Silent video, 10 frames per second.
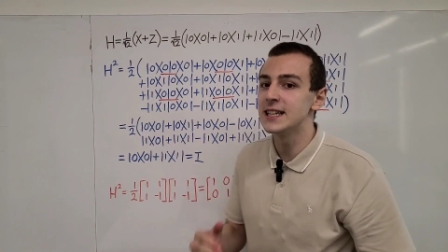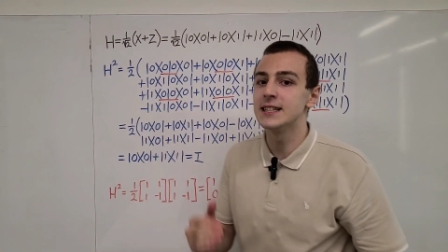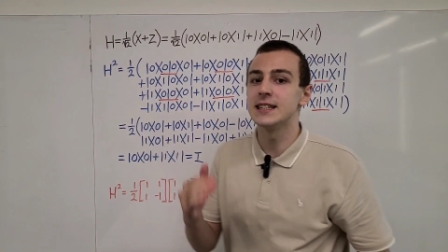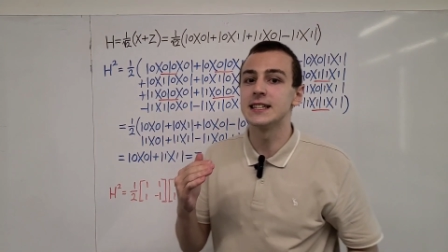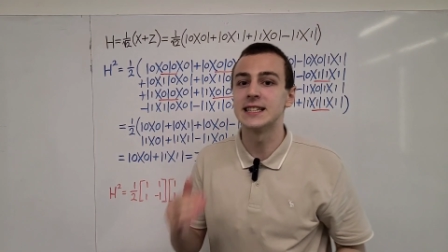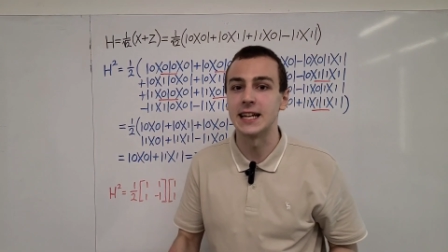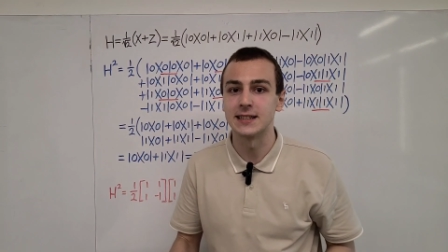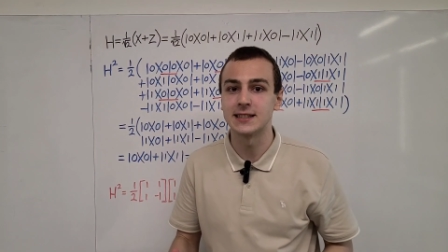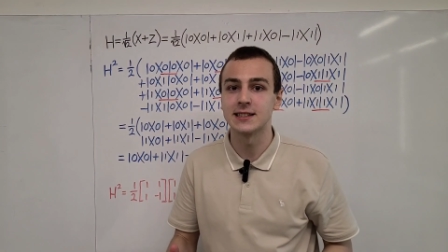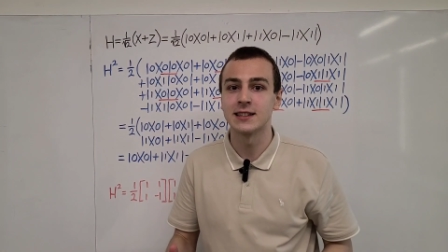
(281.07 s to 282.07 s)
basis
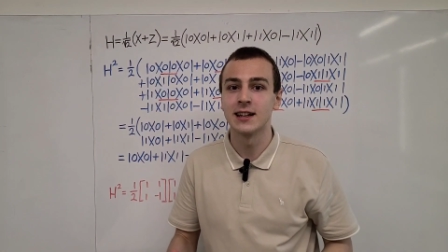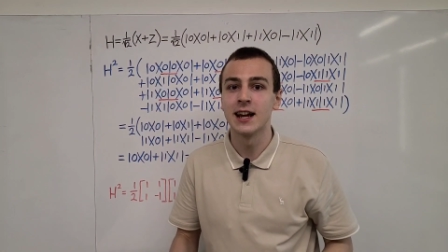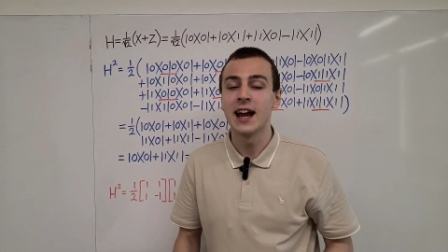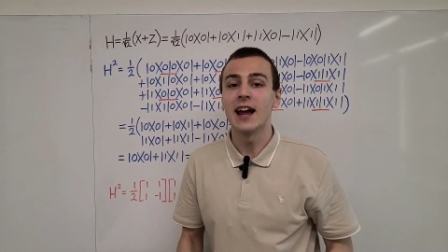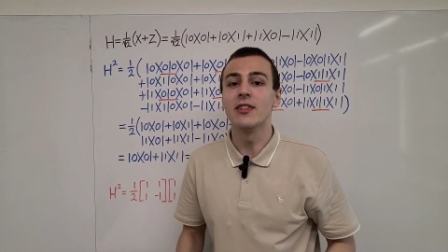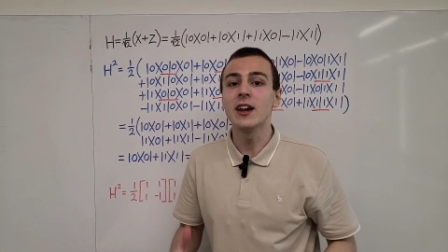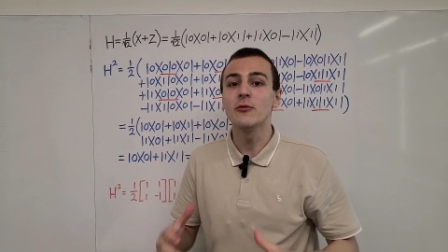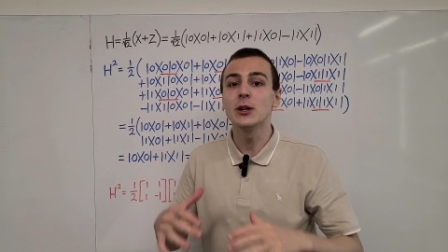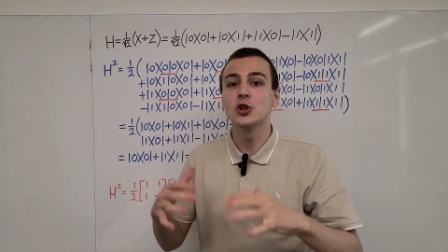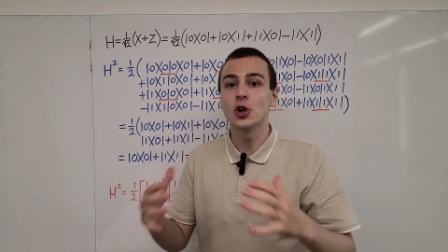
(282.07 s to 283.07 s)
states, and they
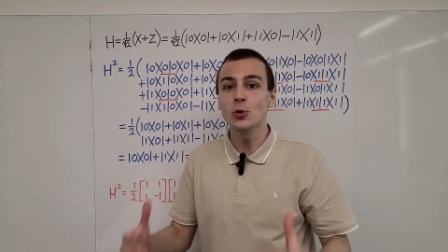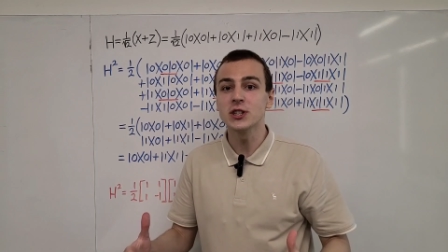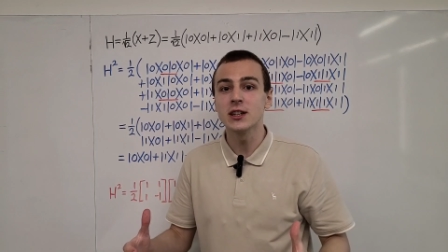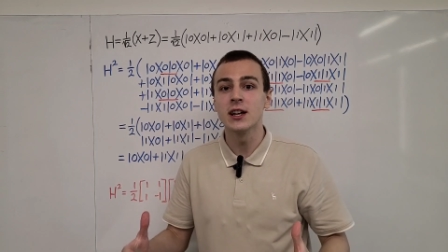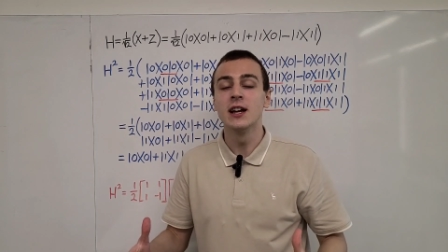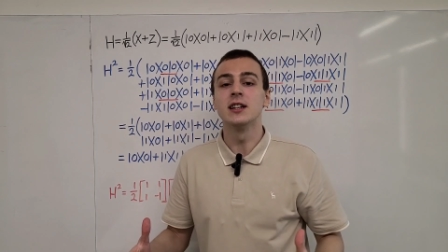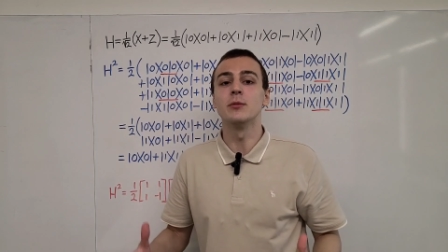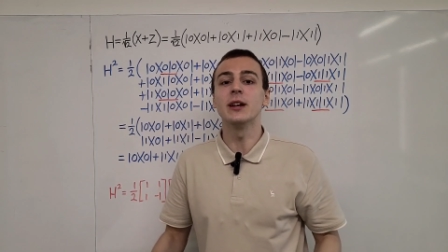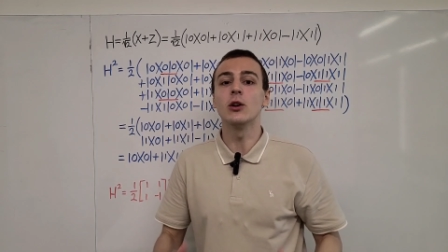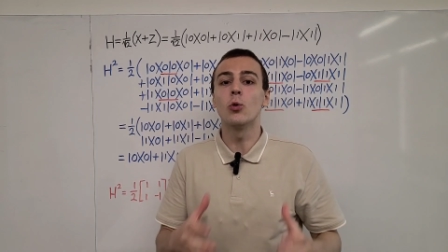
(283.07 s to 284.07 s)
have been chosen
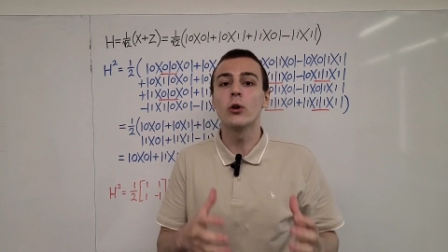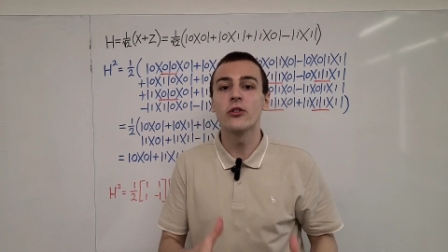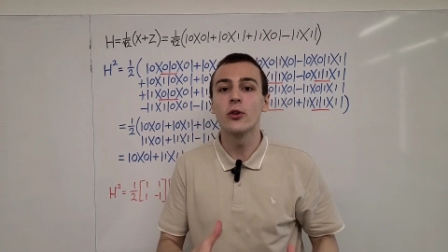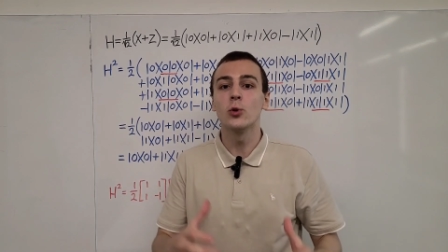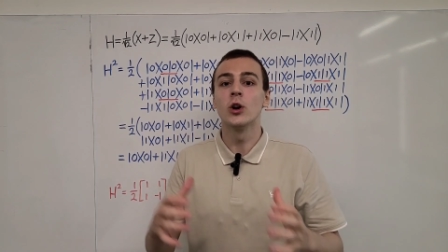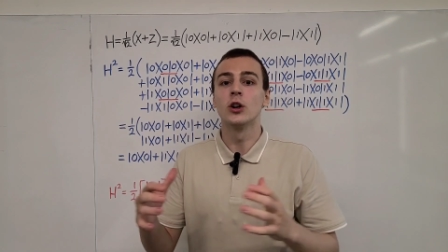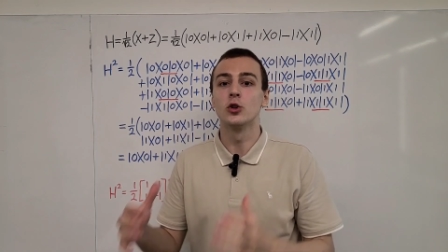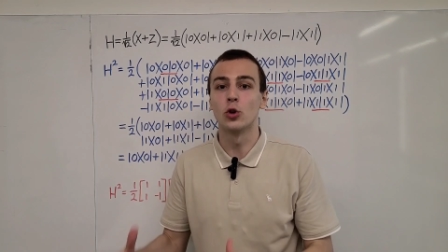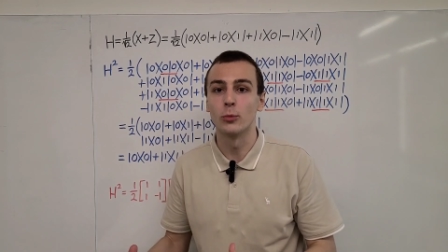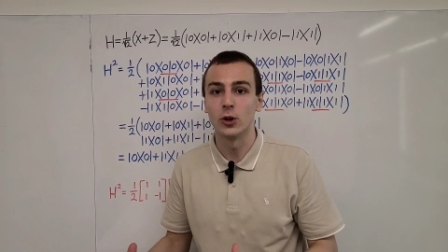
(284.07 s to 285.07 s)
to be
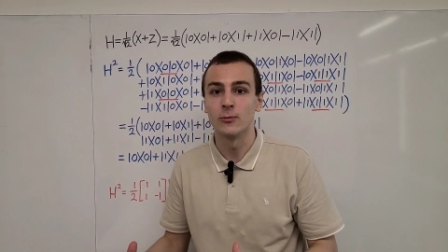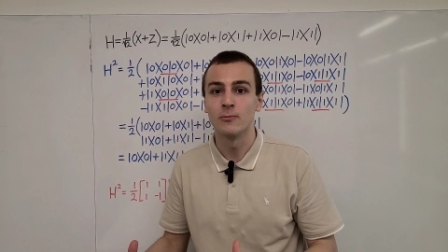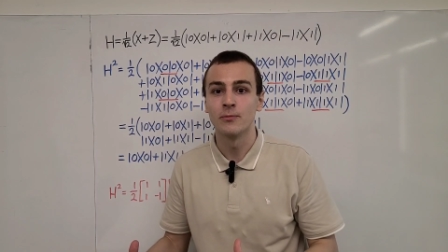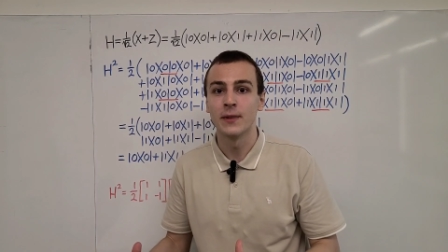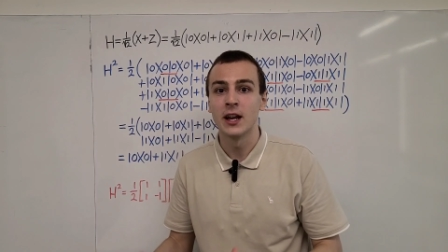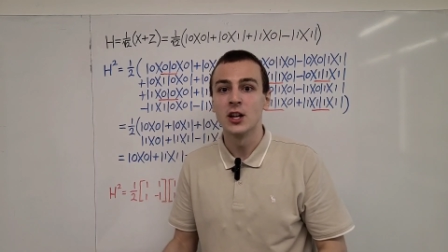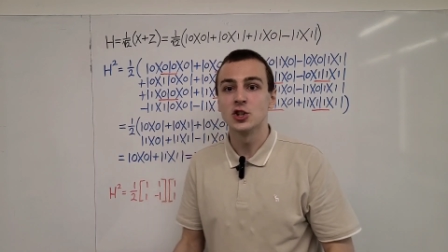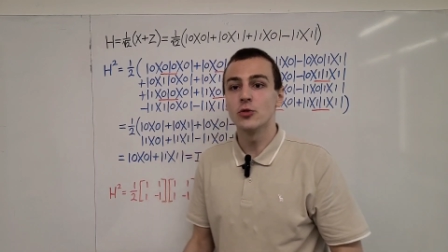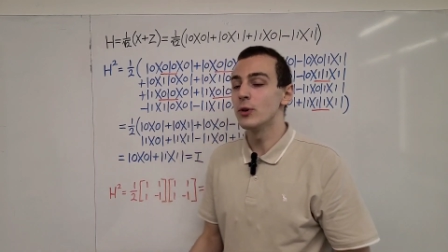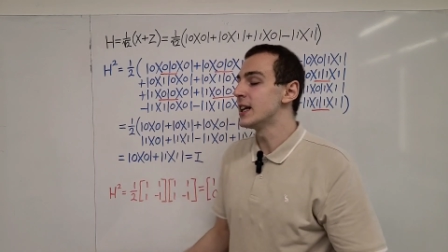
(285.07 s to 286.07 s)
orthonormal.
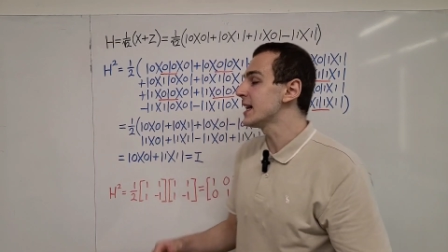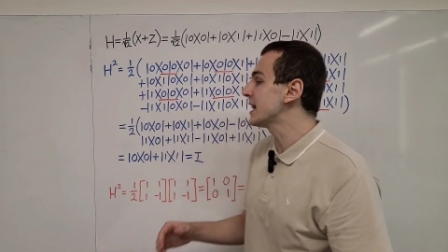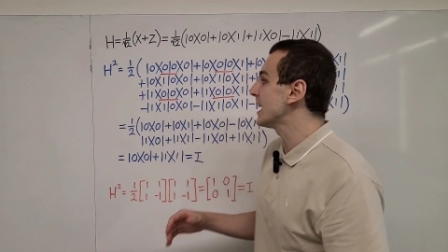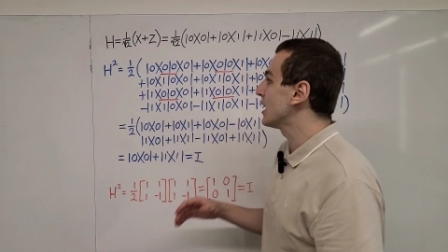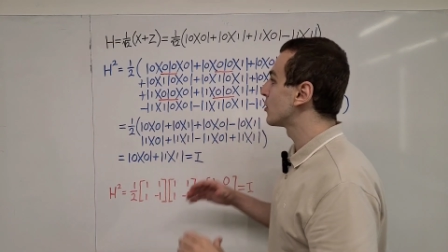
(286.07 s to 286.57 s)
So if we take the